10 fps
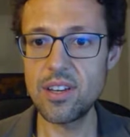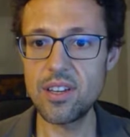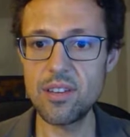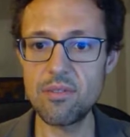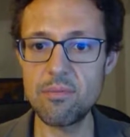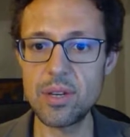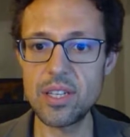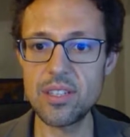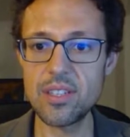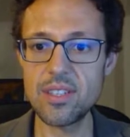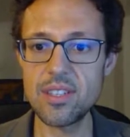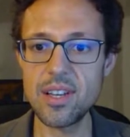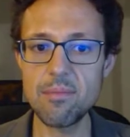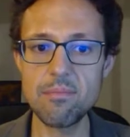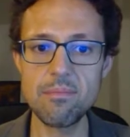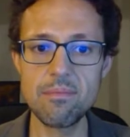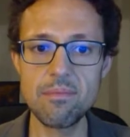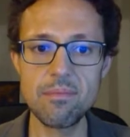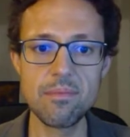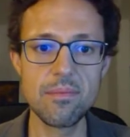I have my sum,
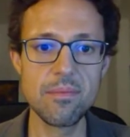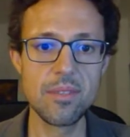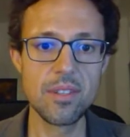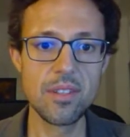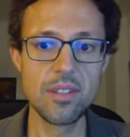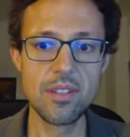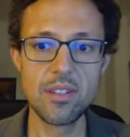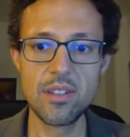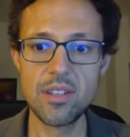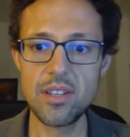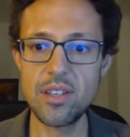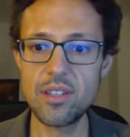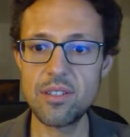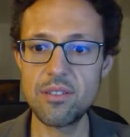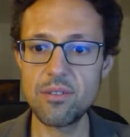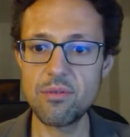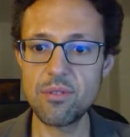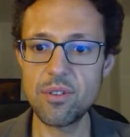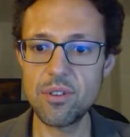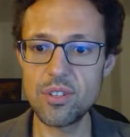and of
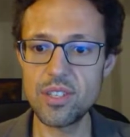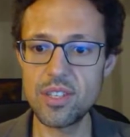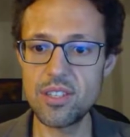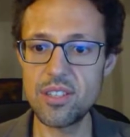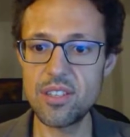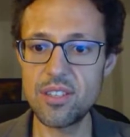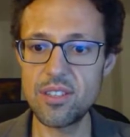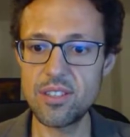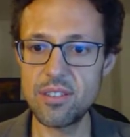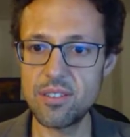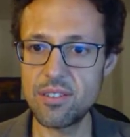course I need